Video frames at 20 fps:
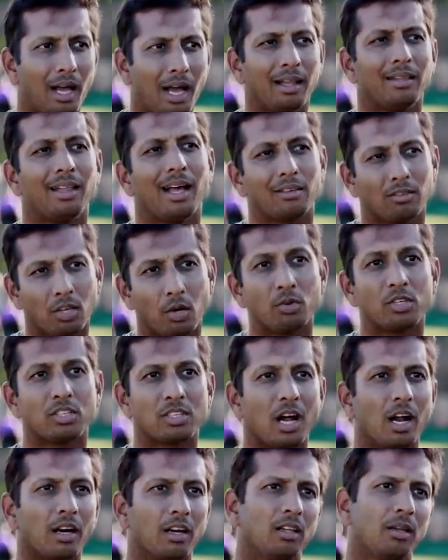and that's how we
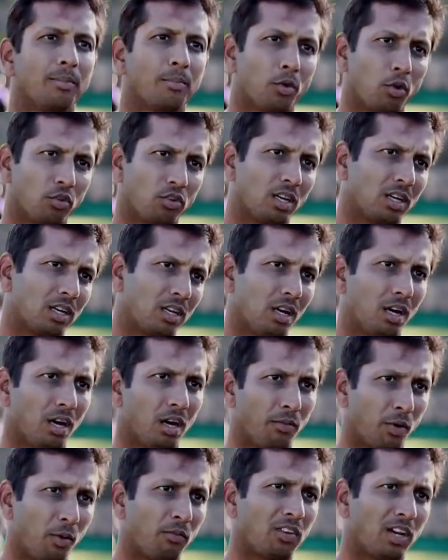started the project
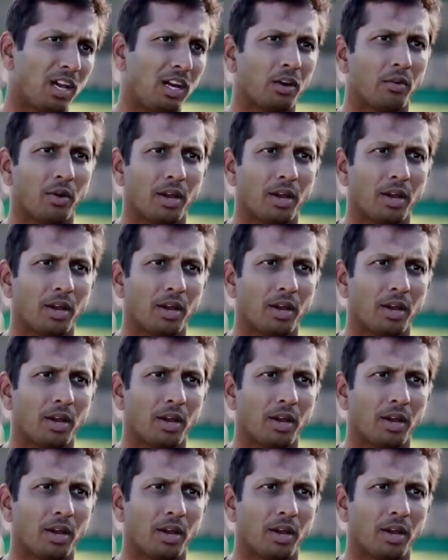of Teddy